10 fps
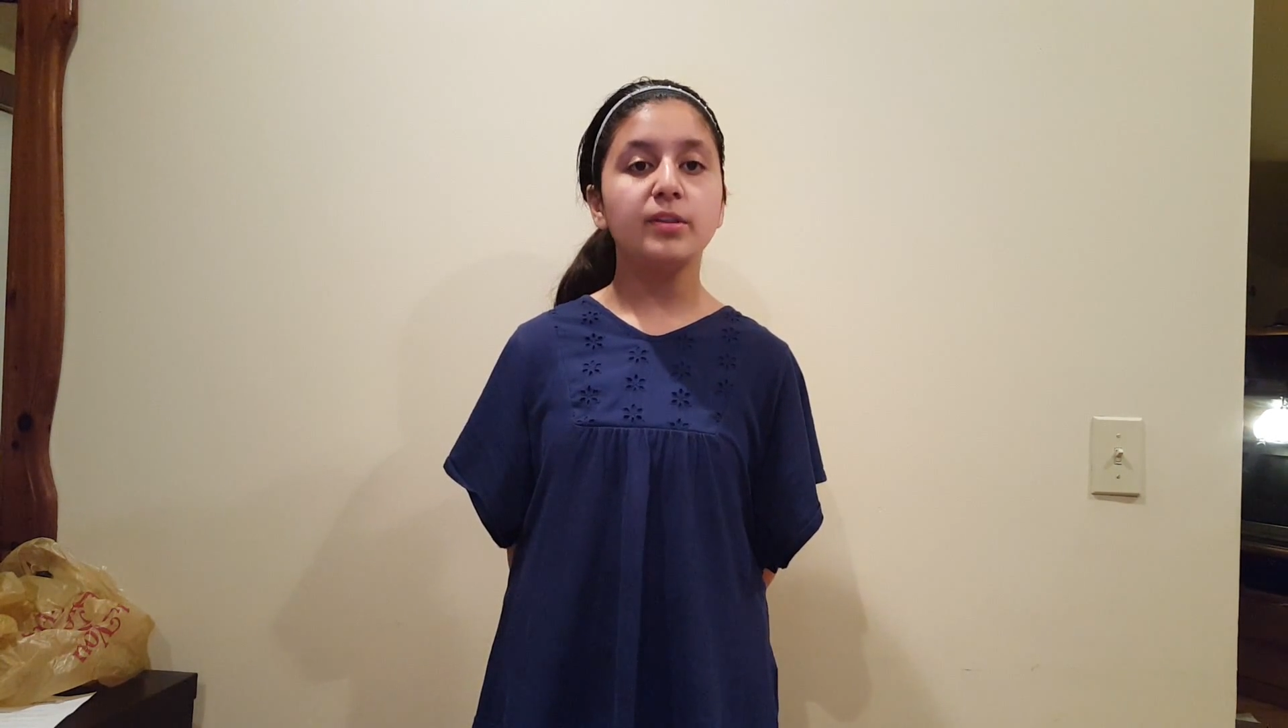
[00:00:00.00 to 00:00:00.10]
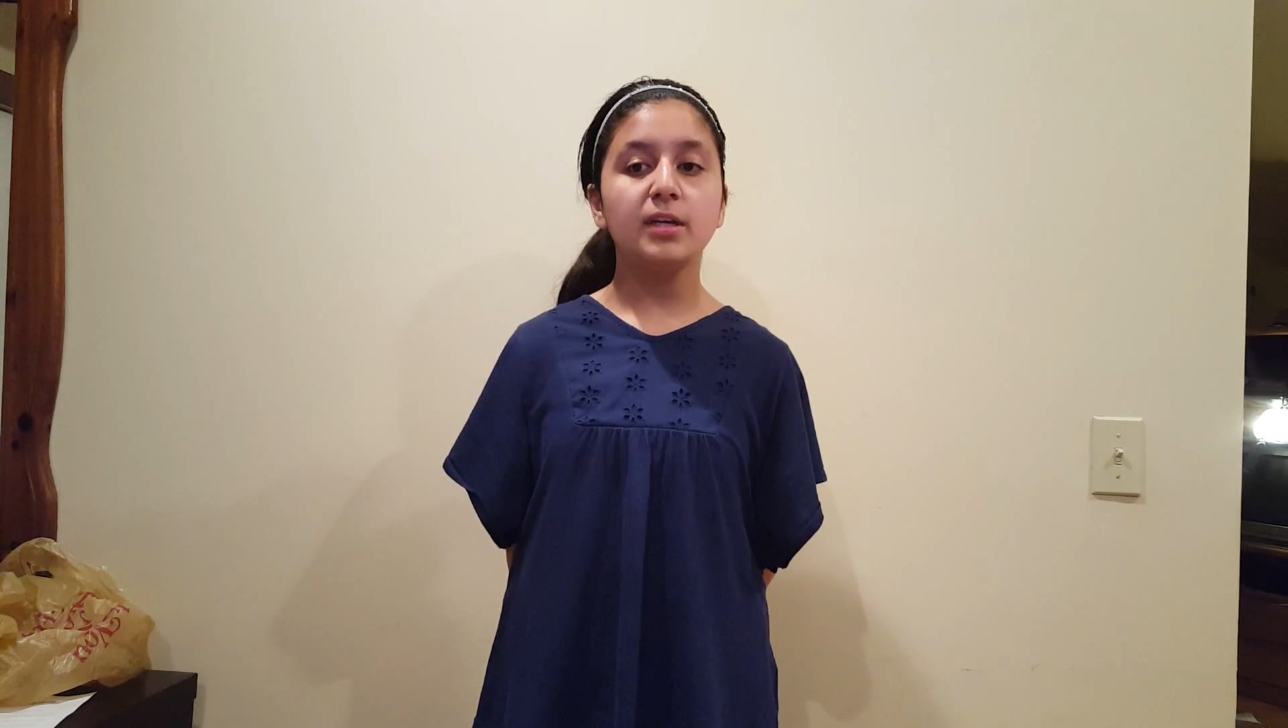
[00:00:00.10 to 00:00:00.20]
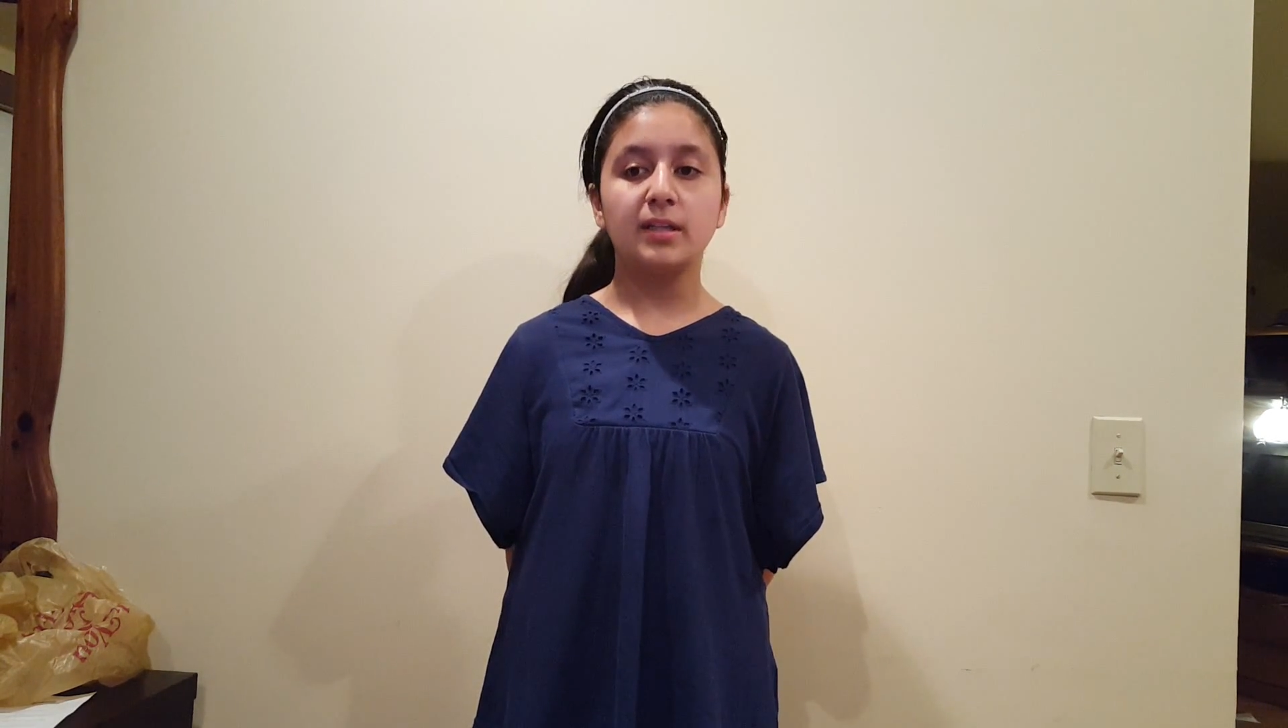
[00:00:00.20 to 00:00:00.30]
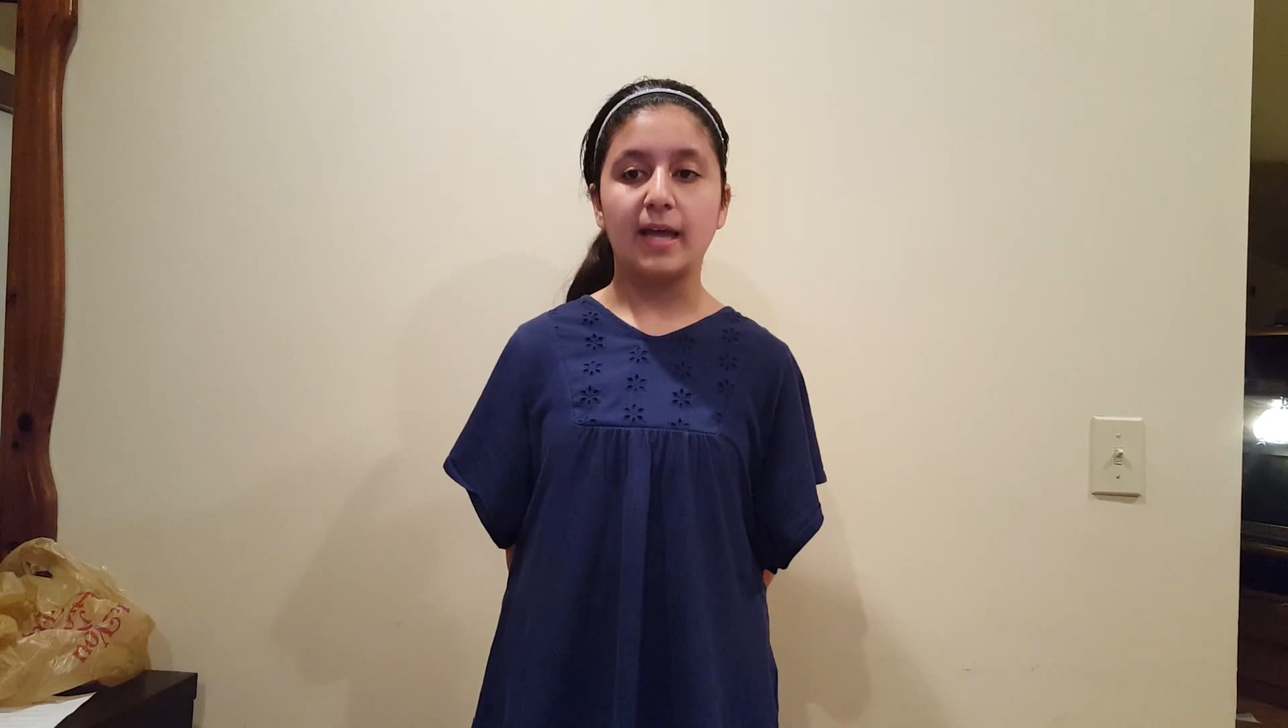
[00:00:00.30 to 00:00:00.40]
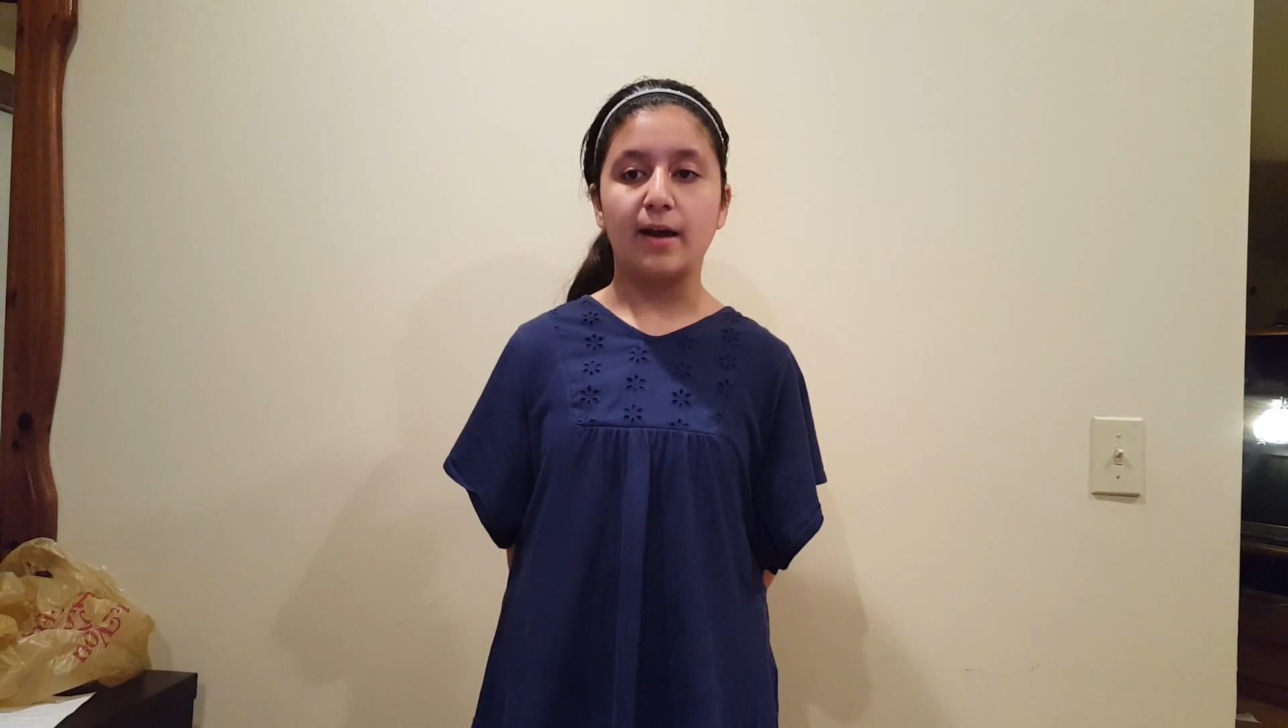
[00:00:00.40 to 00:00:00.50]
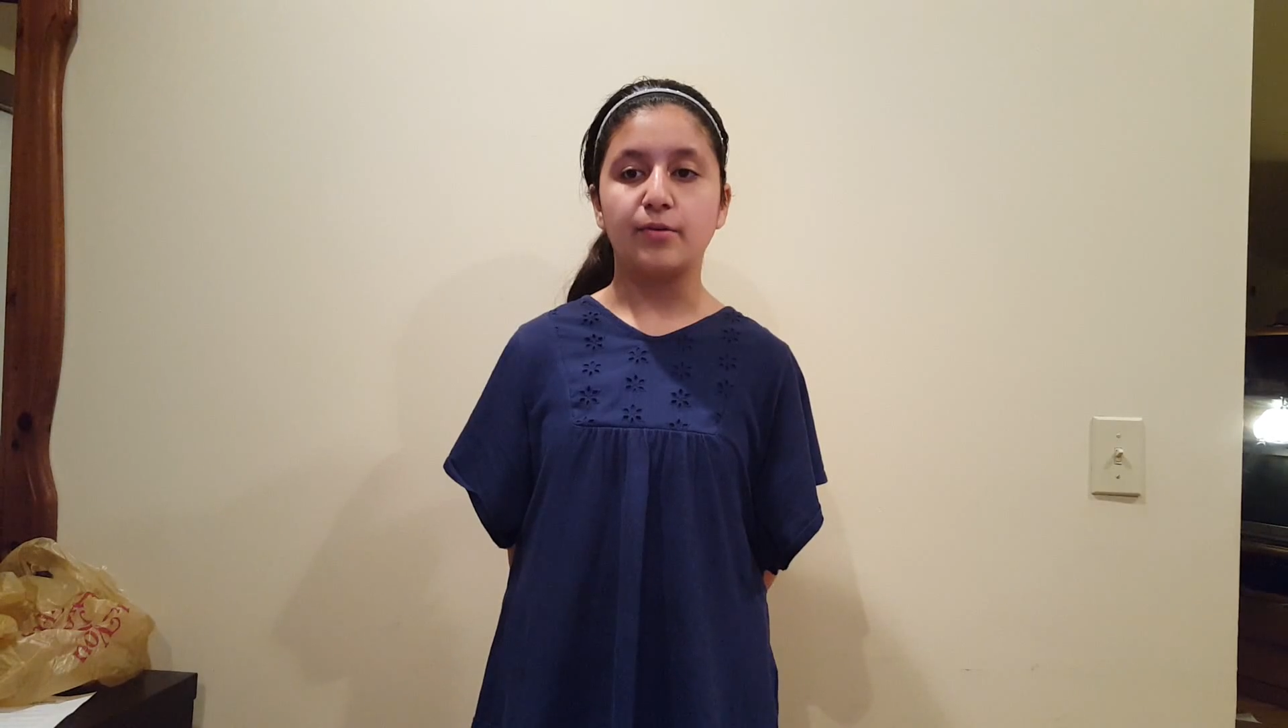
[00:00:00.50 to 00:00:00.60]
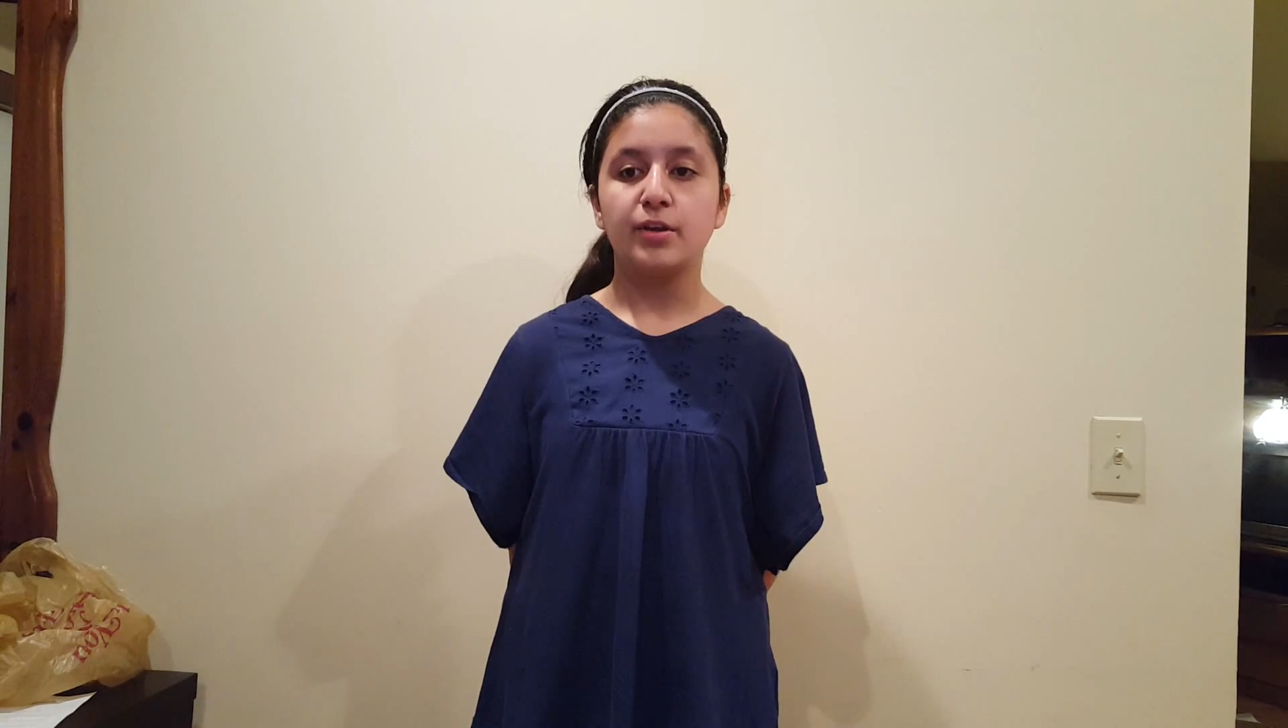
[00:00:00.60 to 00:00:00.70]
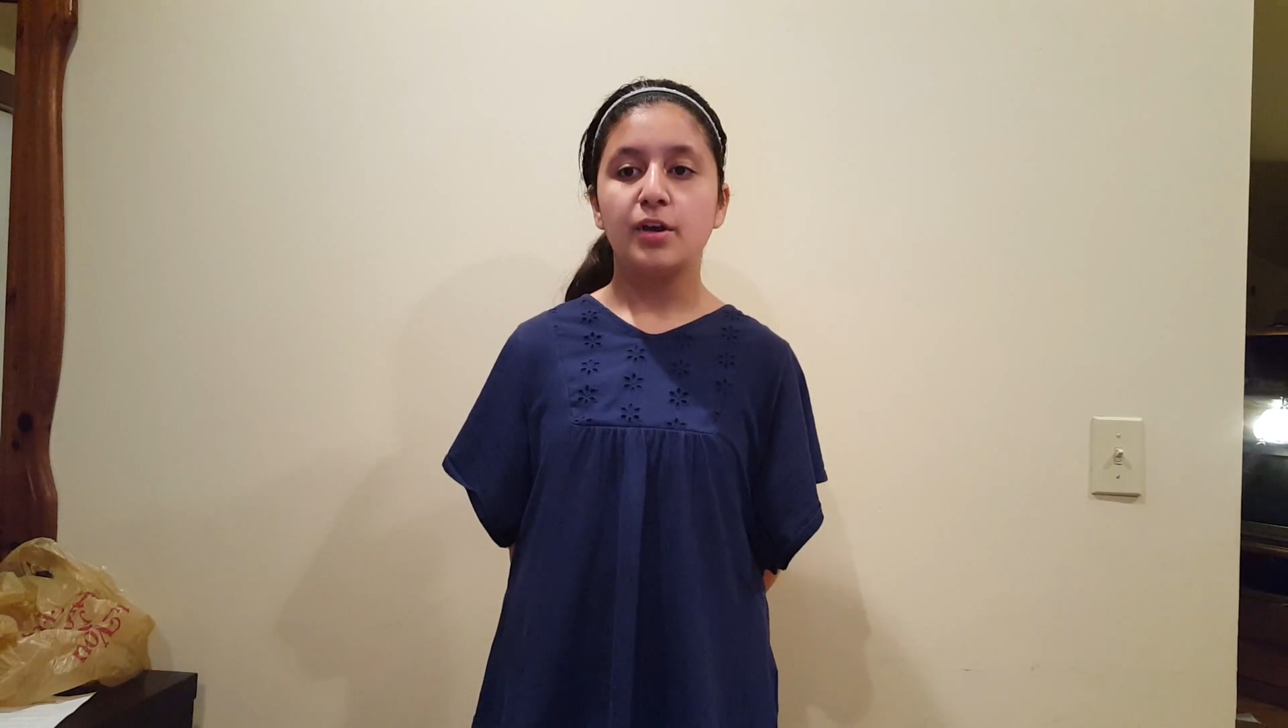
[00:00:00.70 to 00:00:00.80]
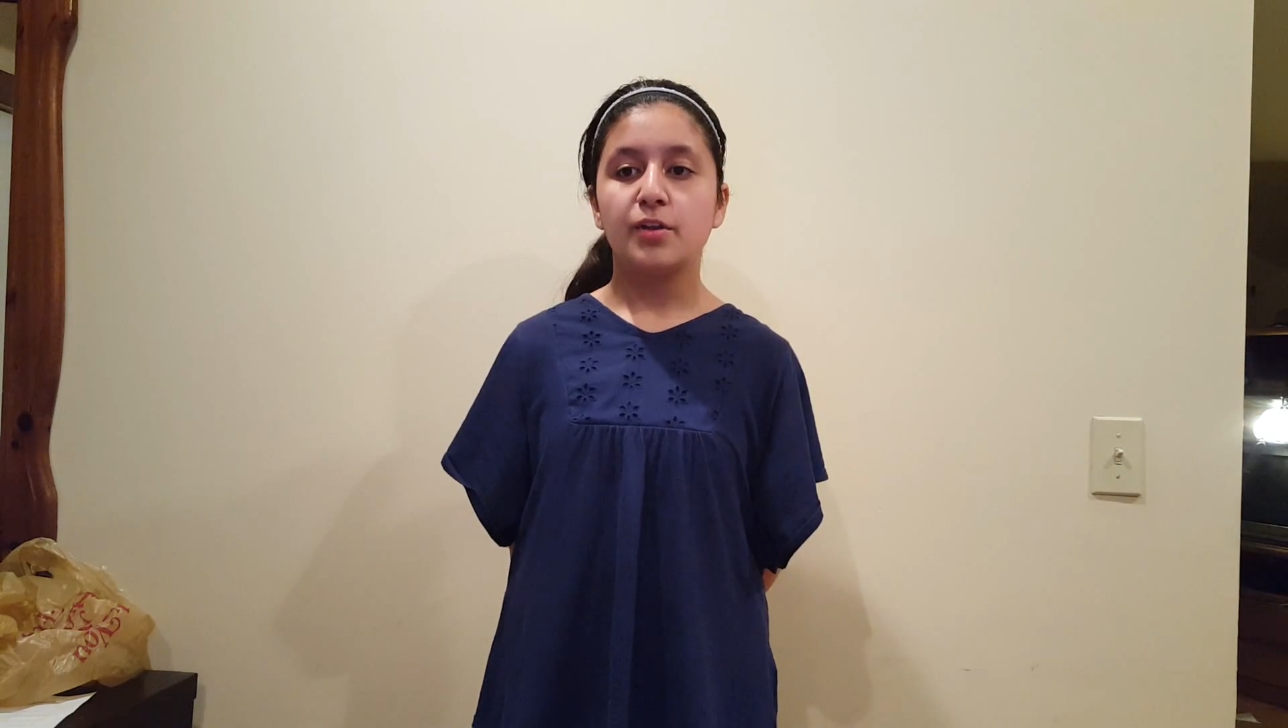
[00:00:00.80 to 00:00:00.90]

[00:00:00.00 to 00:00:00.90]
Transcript: the cloud,